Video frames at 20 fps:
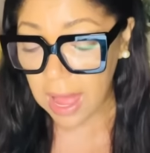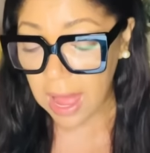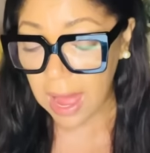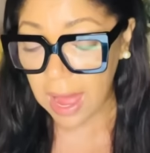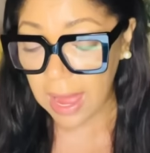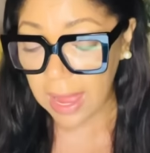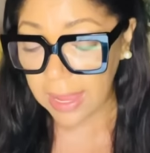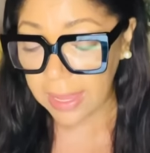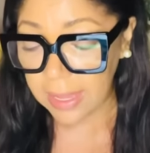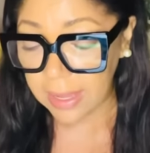
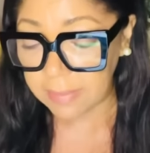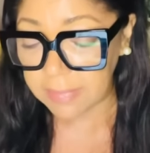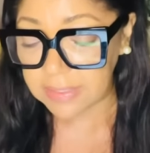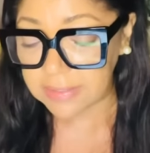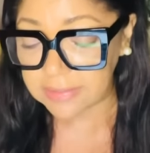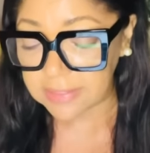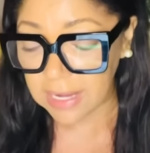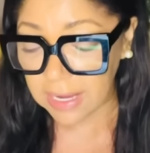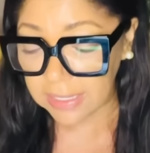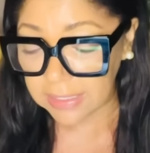I am a
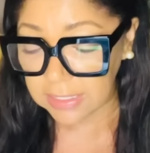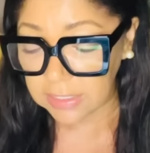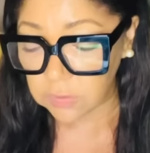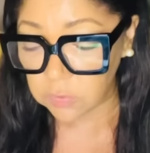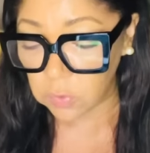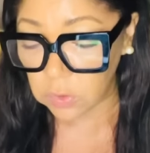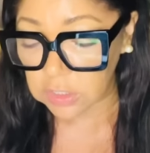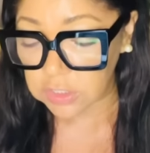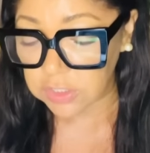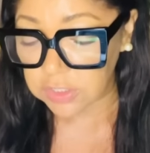silent
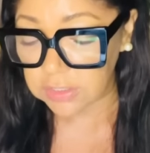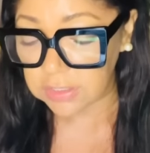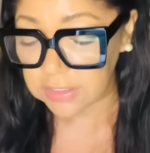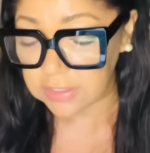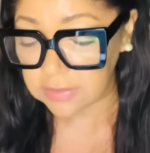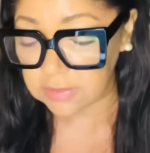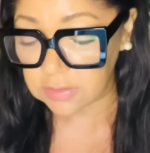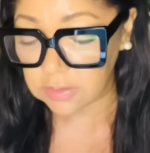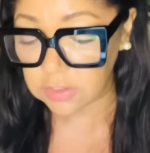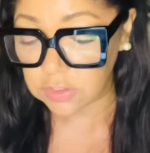watcher
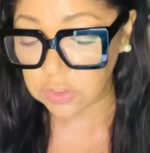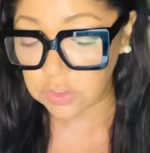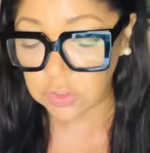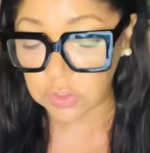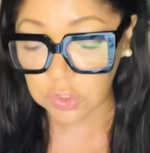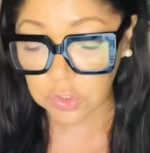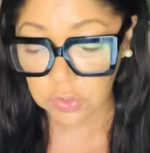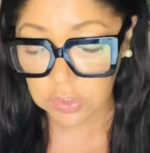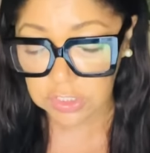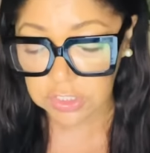listener to
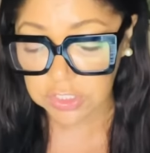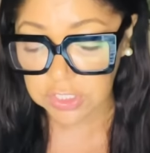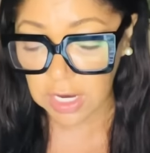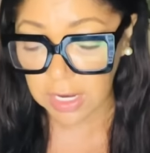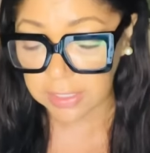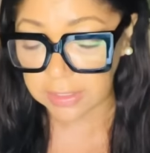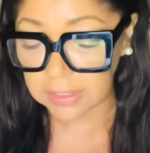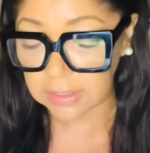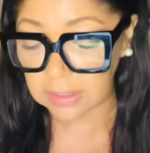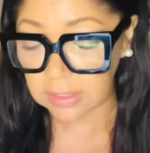your
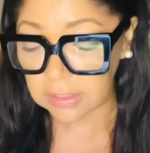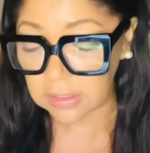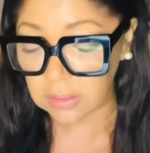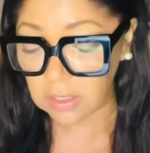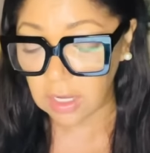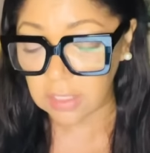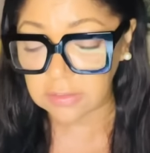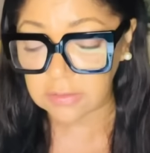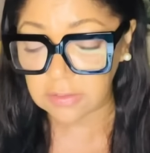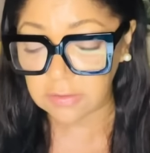channel and
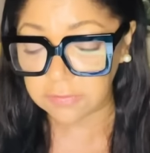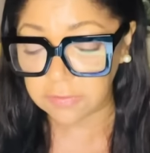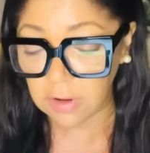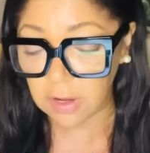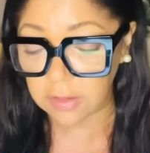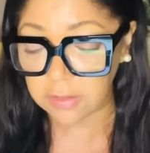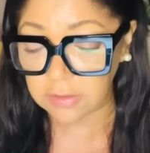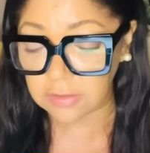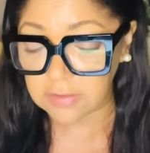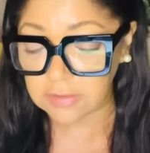lots of
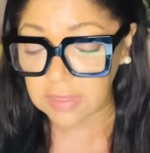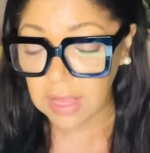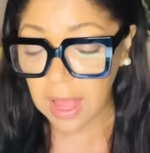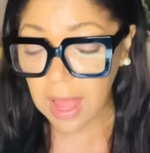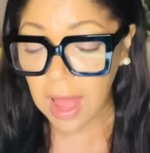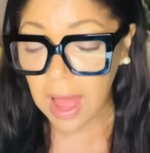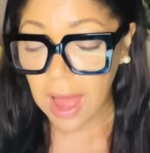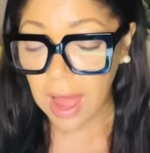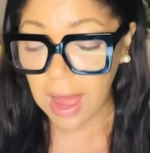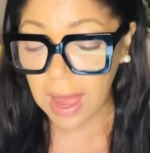others.
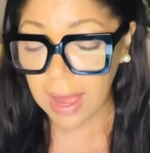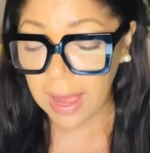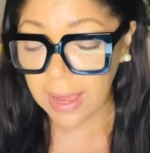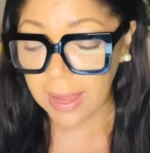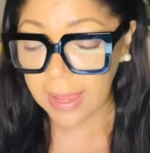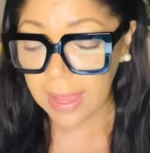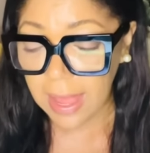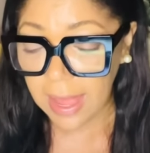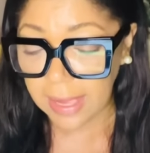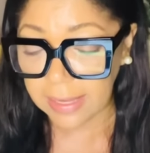
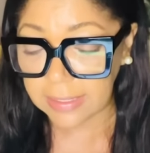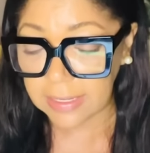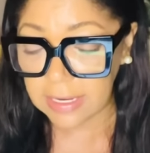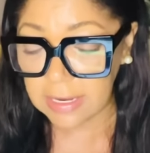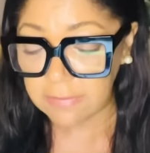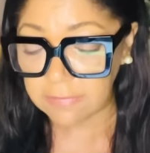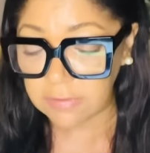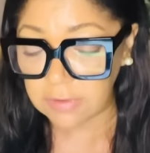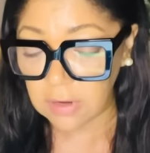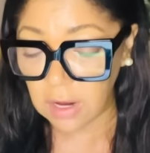I had
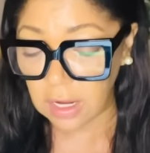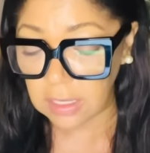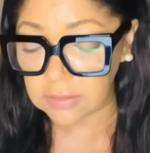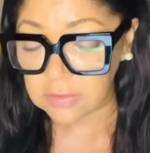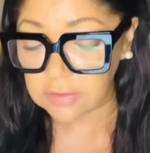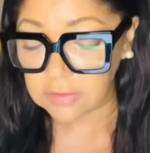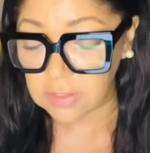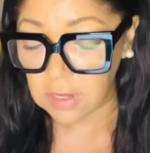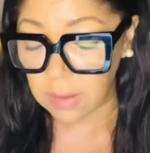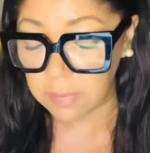even
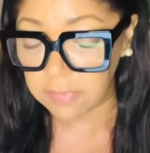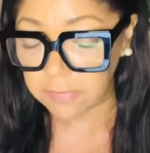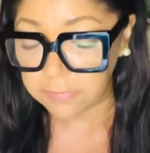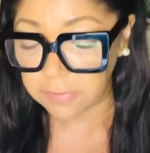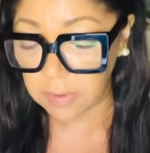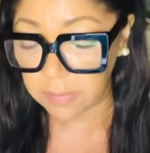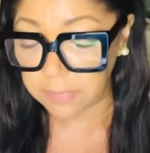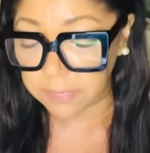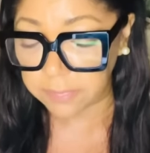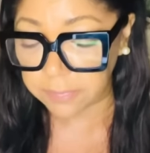unsubbed
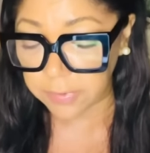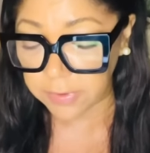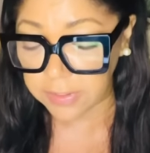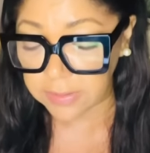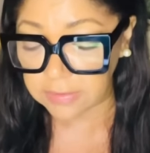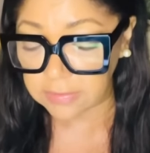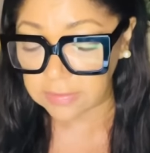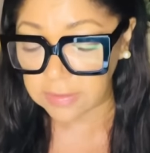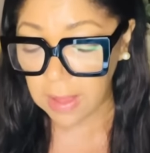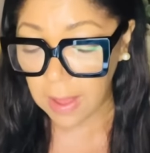from
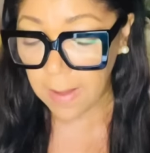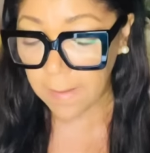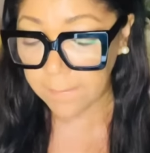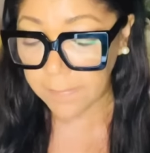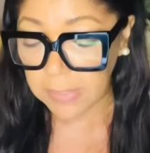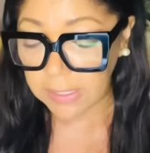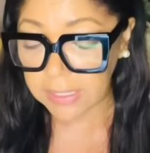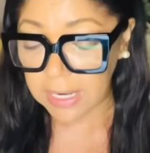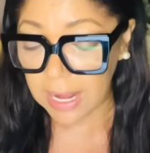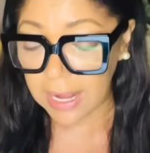Prince,
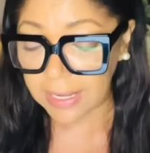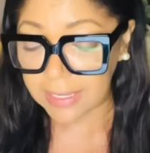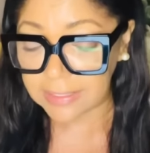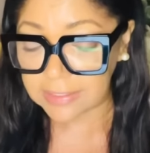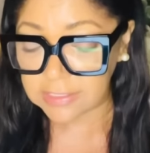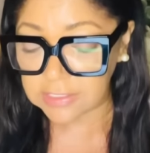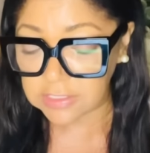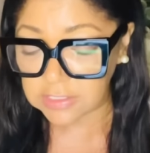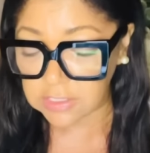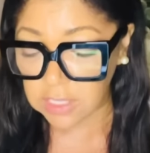but I
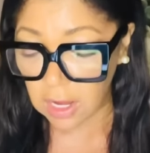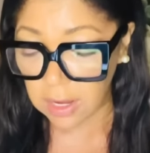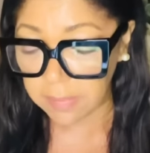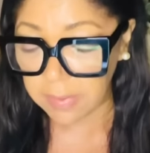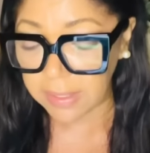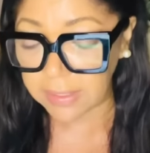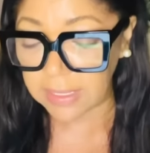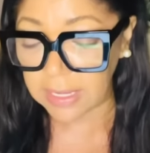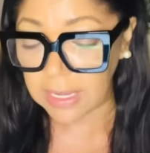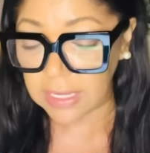sub
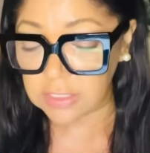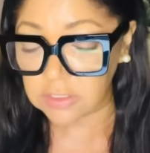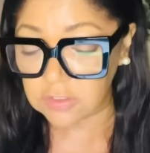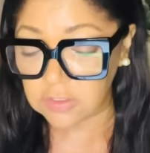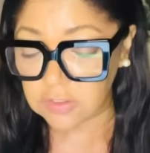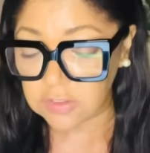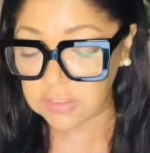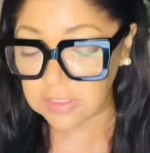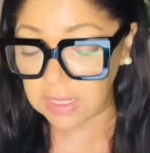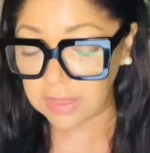again to
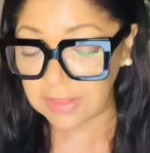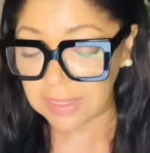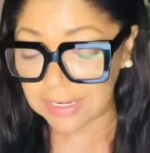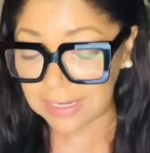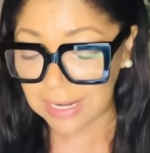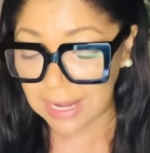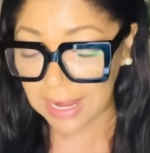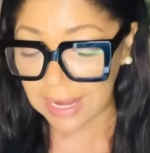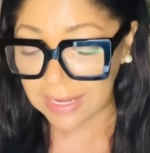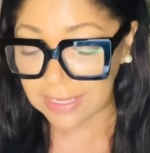see the
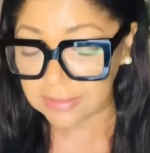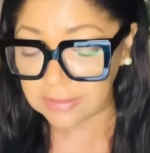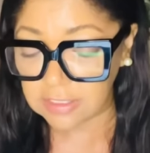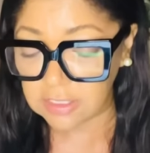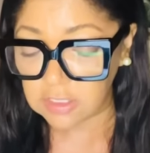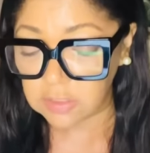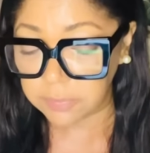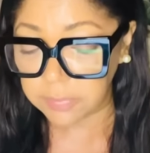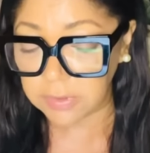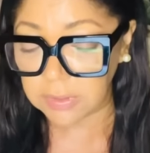lies
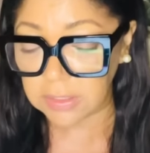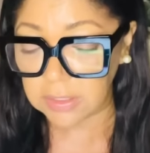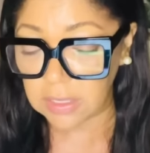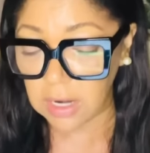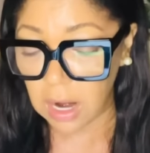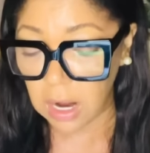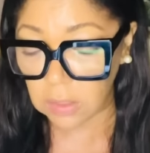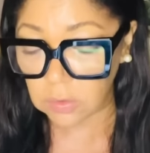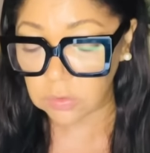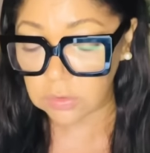he's putting
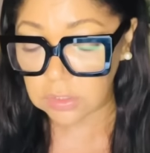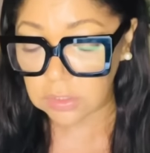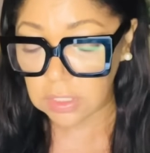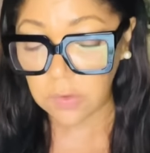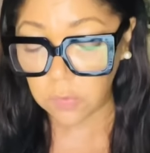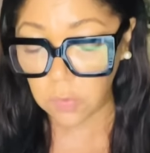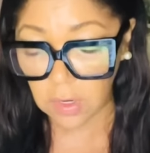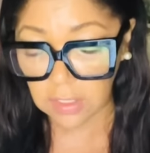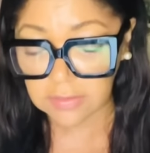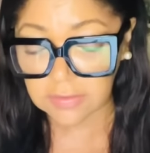out. He
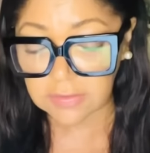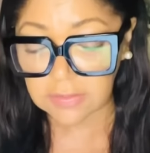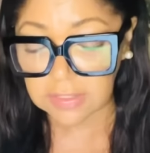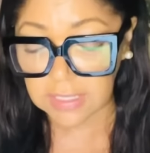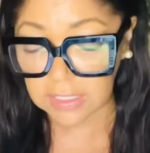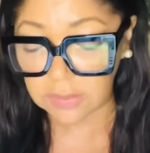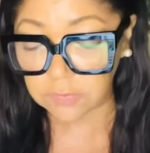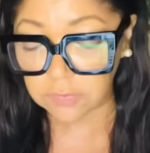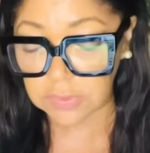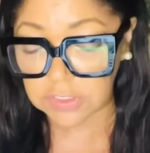wants to
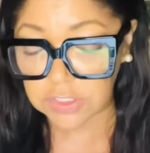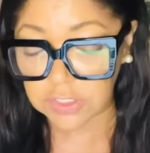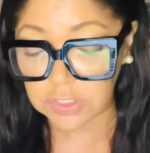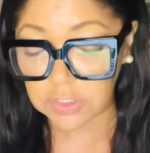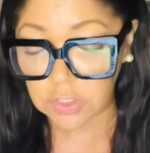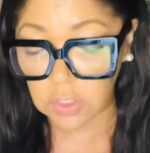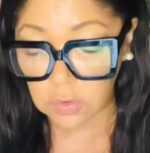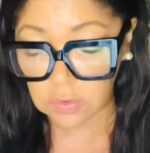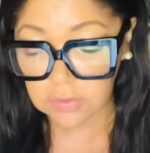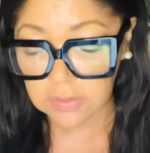get rich in
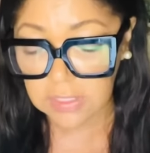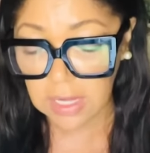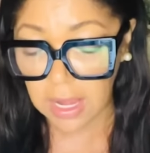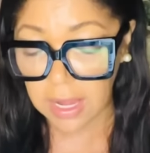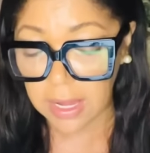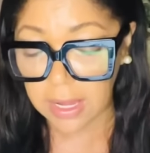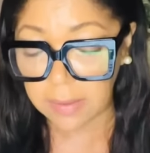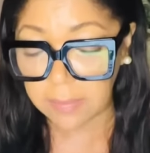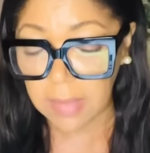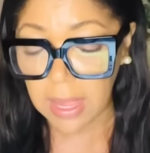no
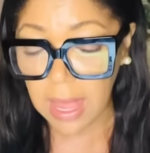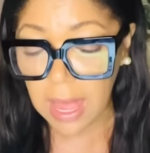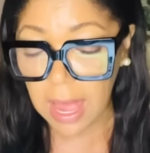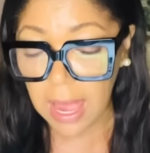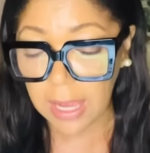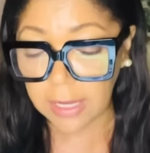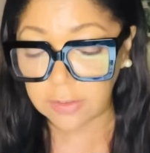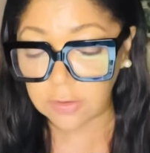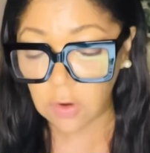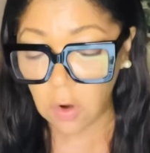time
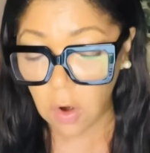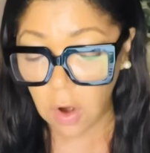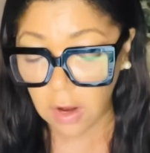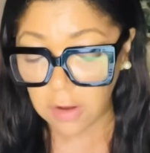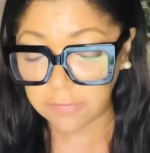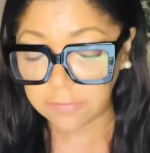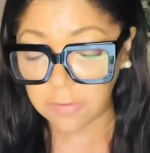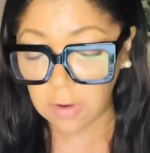and off